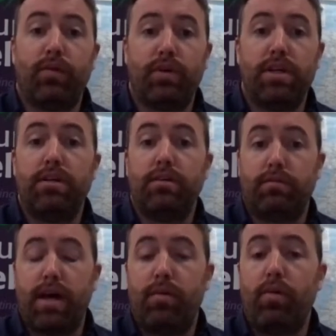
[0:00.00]
we
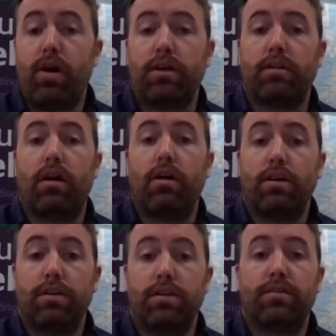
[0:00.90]
market
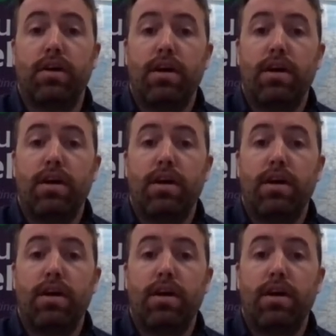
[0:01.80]
Ireland,